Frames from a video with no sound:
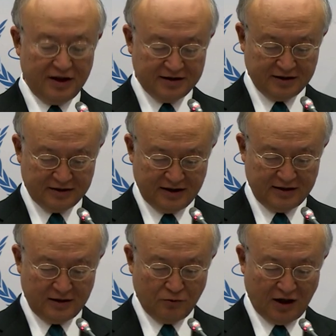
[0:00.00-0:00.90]
working
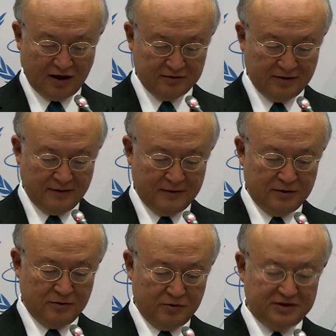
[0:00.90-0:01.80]
in Iran,
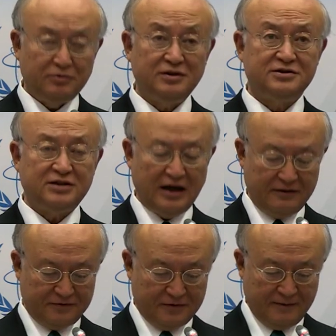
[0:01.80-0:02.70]
which will
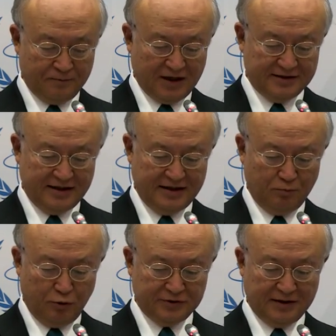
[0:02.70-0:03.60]
serve as an
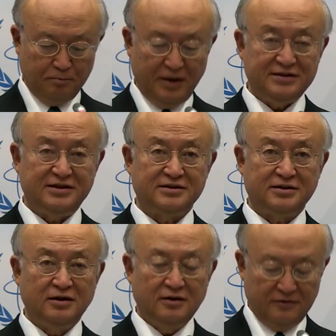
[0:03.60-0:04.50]
important
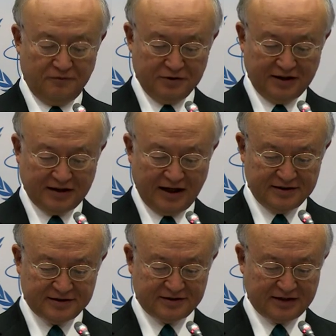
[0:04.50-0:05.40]
basis for the
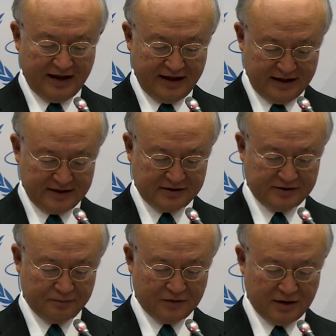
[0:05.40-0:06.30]
tasks ahead.
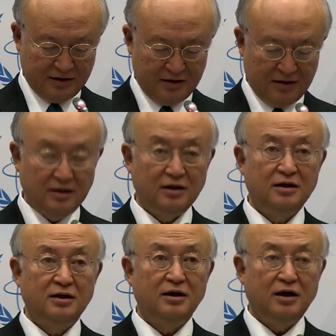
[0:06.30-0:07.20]

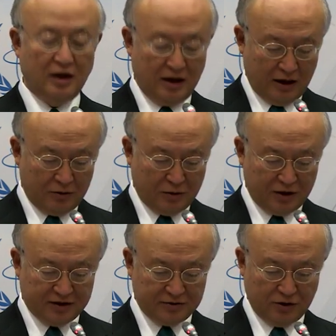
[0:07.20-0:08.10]
Our
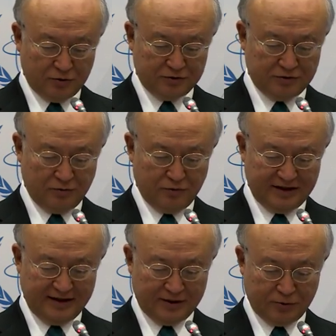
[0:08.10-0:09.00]
workload
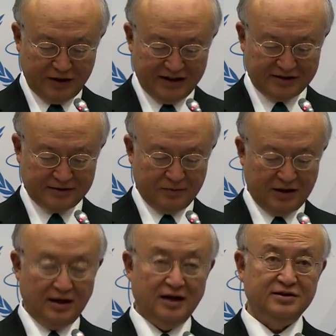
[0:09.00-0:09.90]
will increase
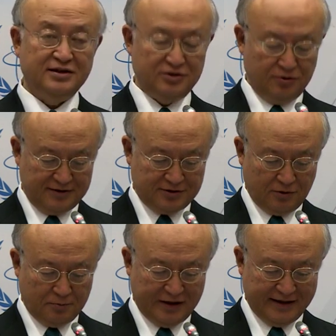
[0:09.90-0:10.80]
under Joint
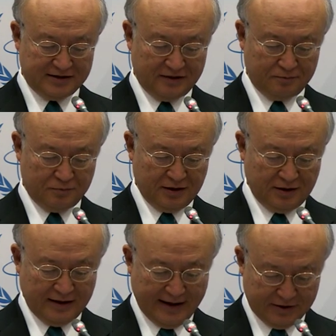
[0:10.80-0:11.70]
Comprehensive
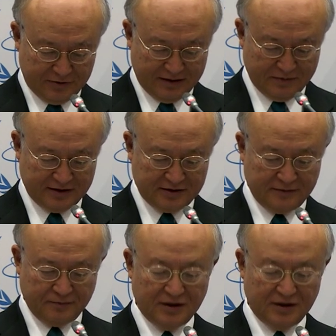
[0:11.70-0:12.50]
Agreement.